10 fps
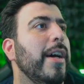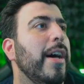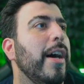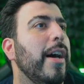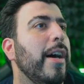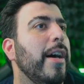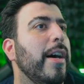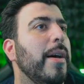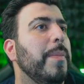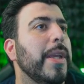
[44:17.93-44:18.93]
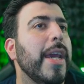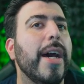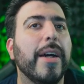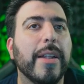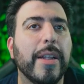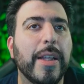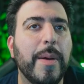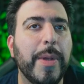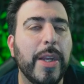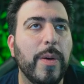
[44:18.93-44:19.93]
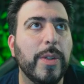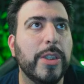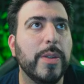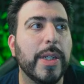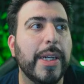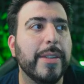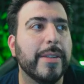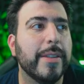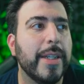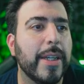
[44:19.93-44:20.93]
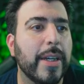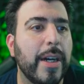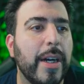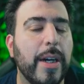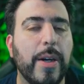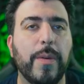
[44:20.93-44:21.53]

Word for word: Uh, but yeah, let me know what you guys think uh,